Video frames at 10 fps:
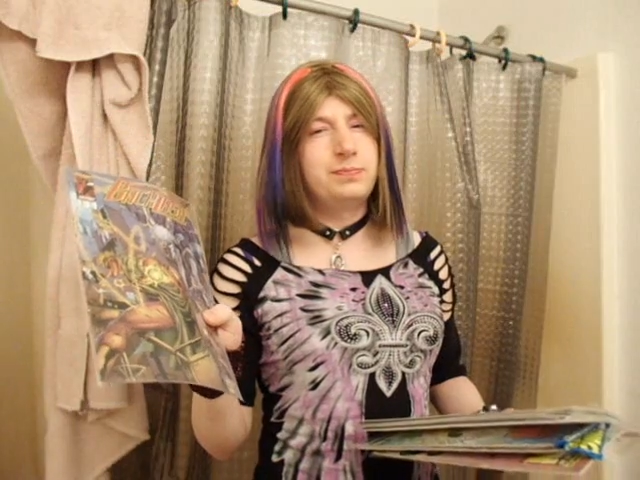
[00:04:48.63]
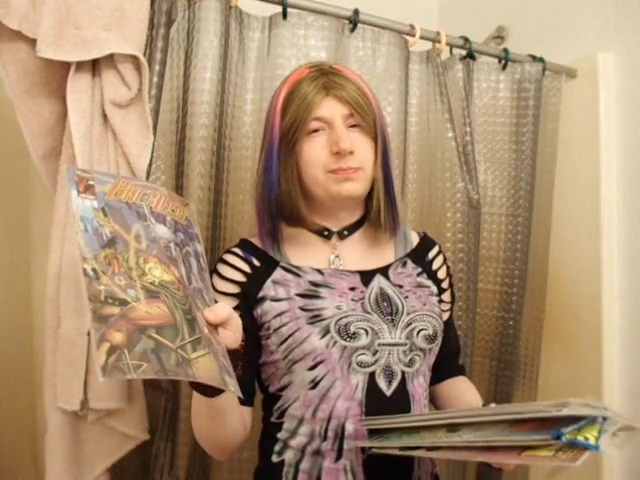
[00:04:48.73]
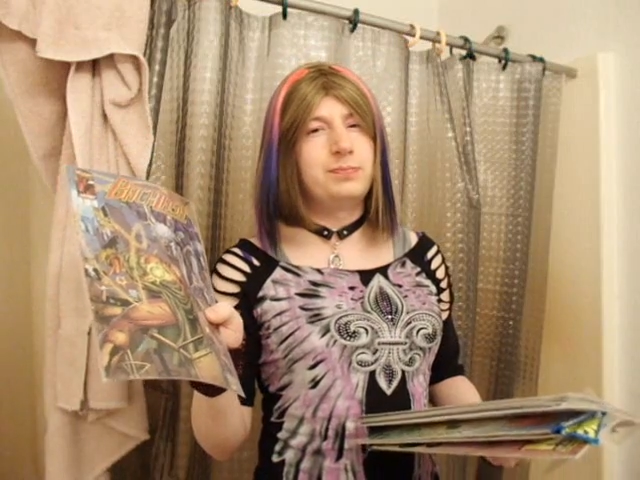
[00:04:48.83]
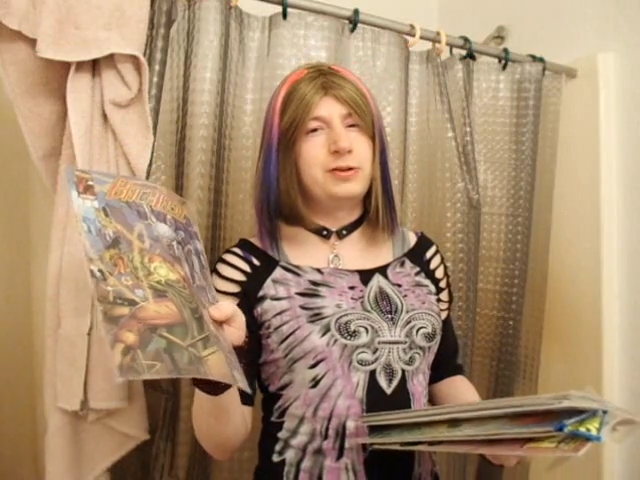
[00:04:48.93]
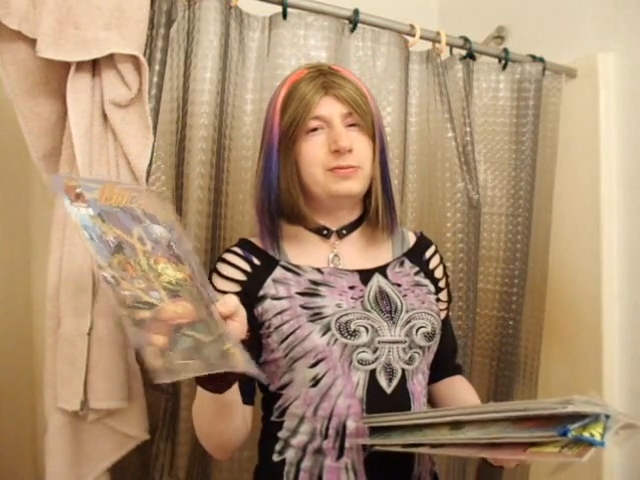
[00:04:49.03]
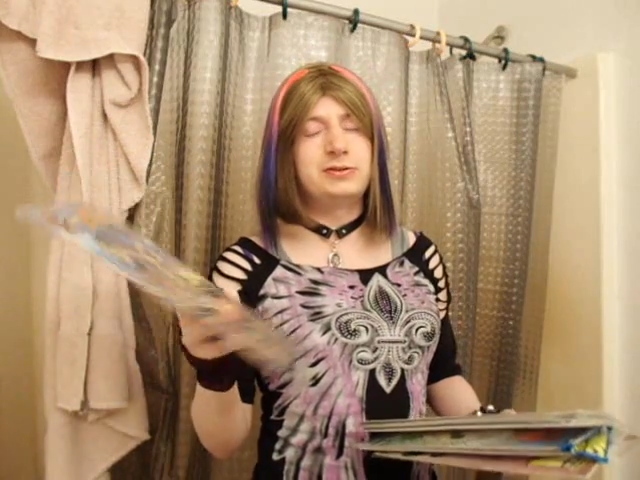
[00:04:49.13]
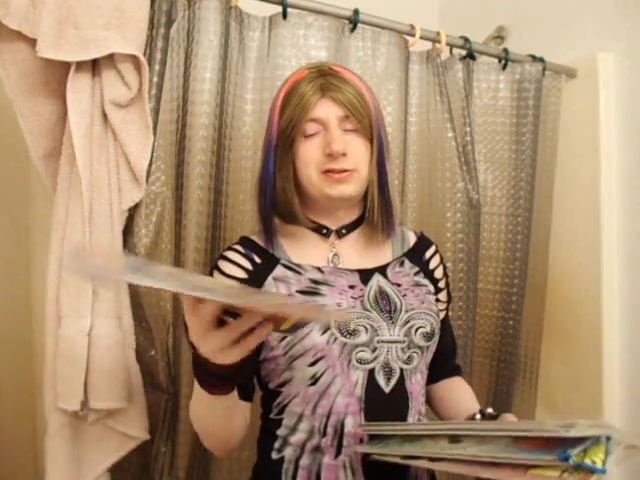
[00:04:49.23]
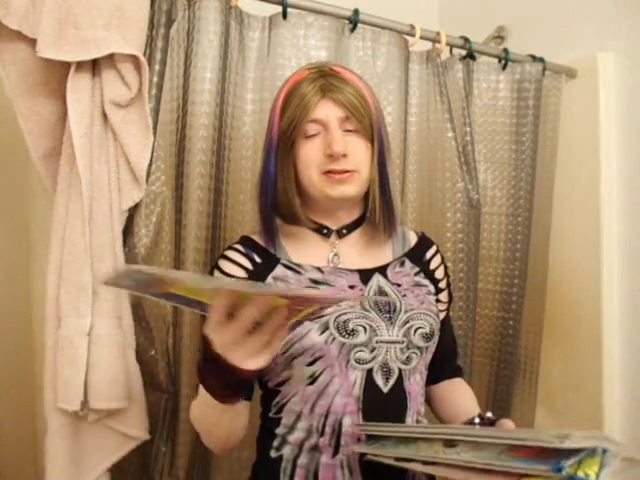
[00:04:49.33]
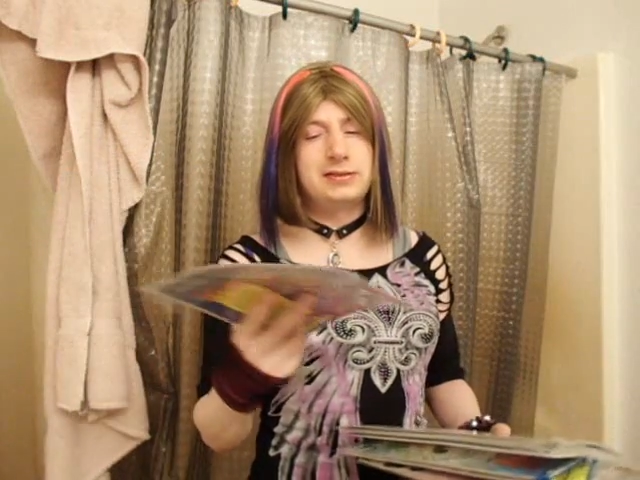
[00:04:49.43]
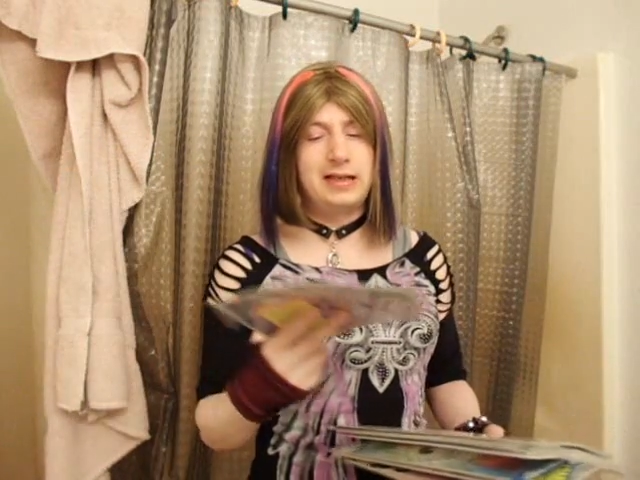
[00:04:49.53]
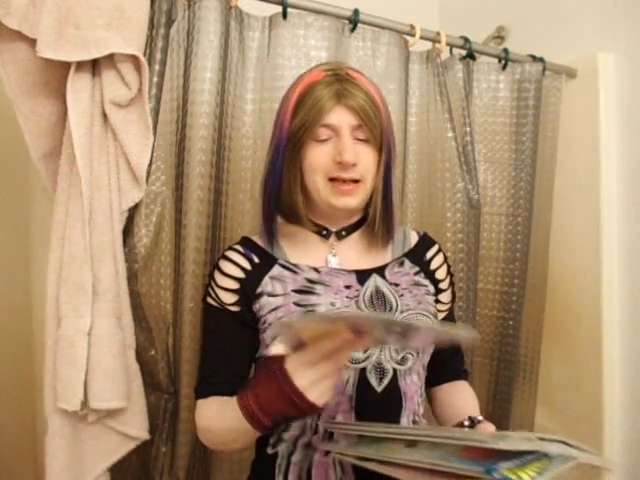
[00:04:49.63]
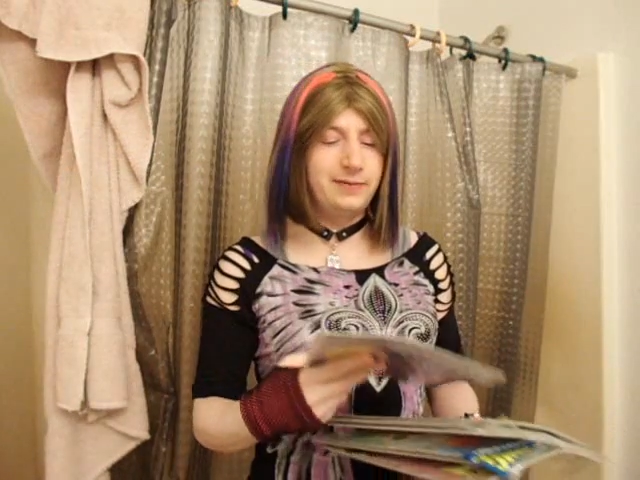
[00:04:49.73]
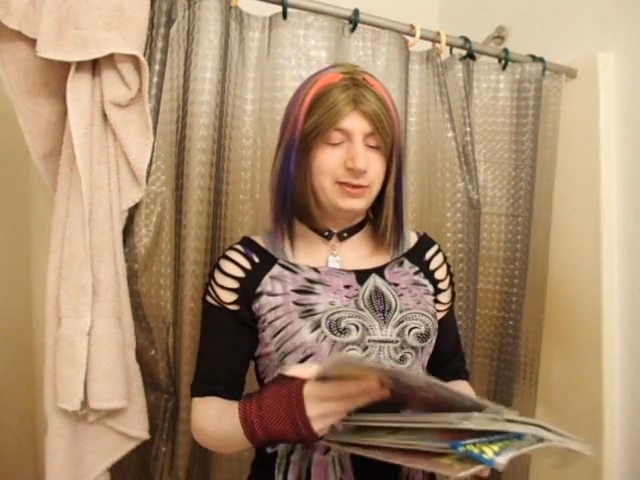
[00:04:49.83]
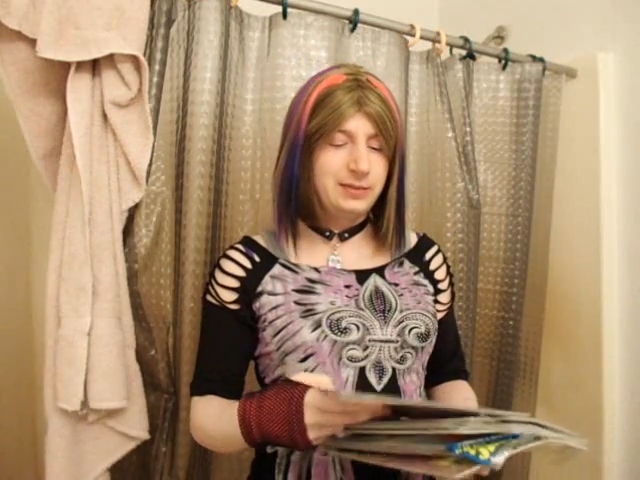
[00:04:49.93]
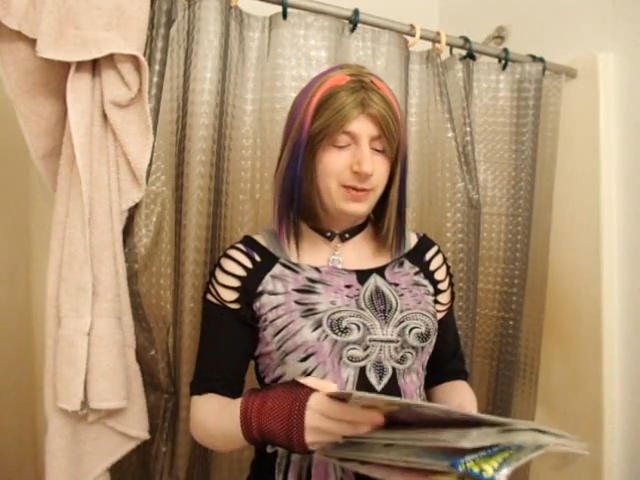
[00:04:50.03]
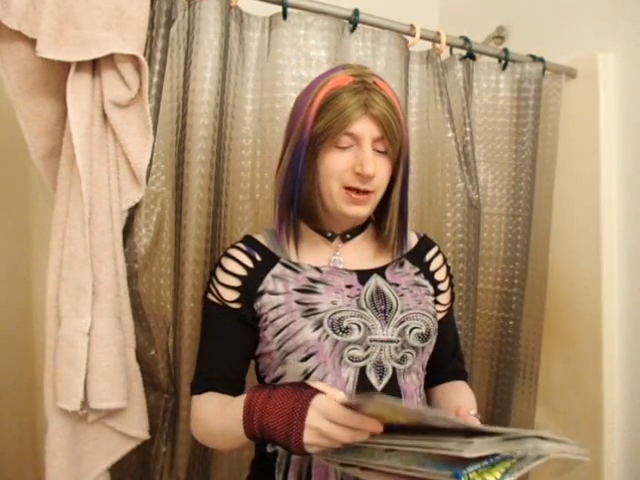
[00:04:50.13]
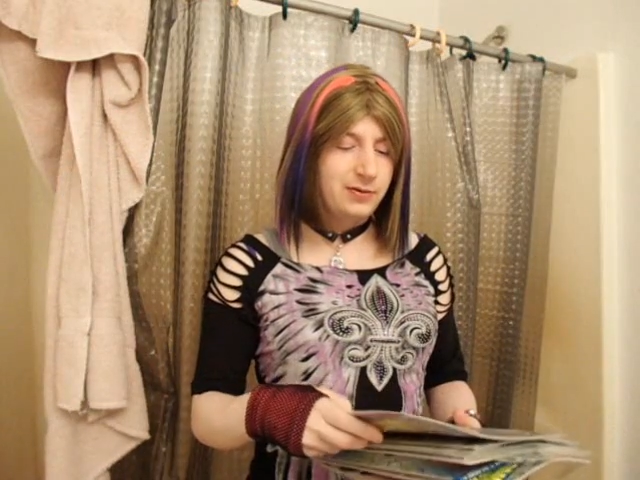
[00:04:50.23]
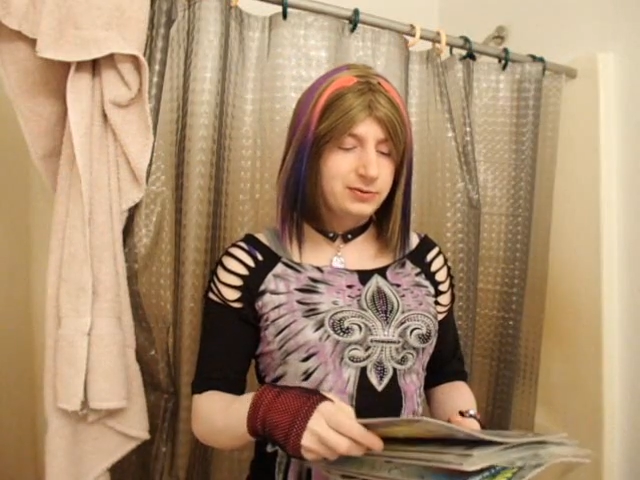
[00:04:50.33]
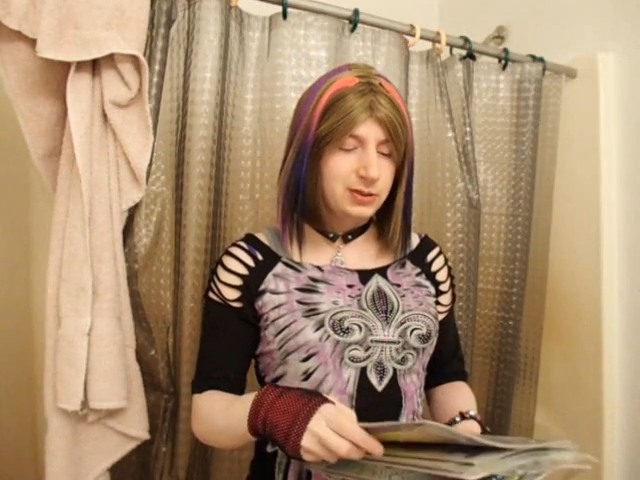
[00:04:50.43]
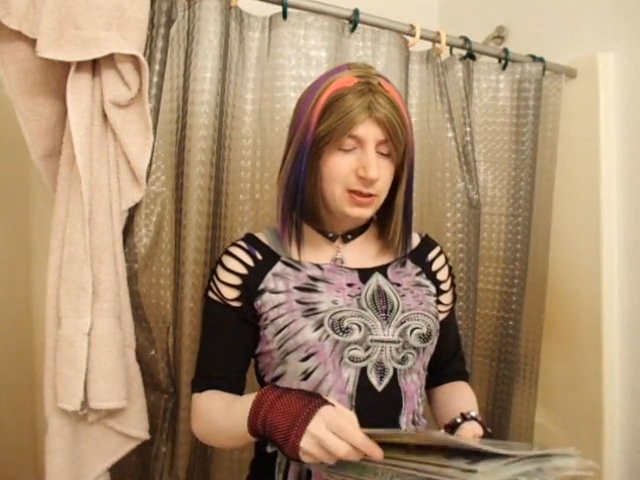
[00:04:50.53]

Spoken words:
pretty much doesn't have any powers.